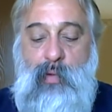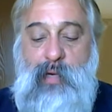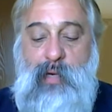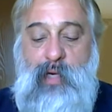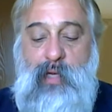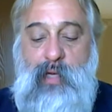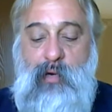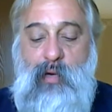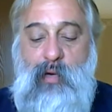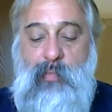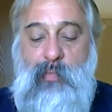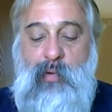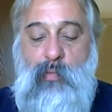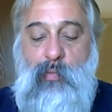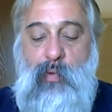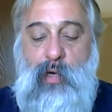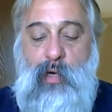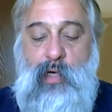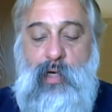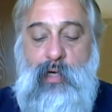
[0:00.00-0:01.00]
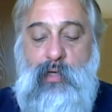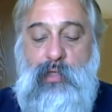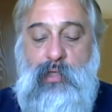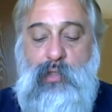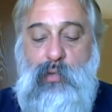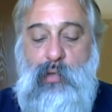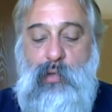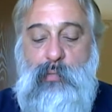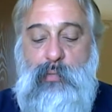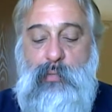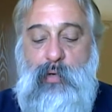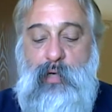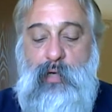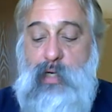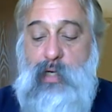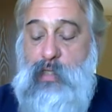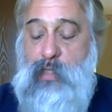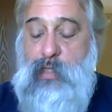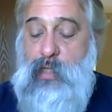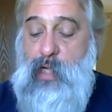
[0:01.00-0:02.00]
I mean, he'd only been working there a short
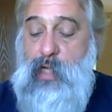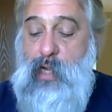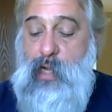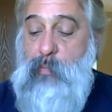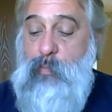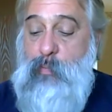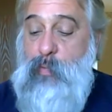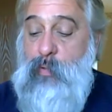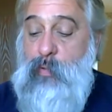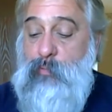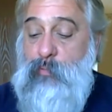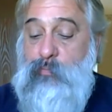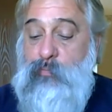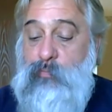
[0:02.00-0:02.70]
period of time.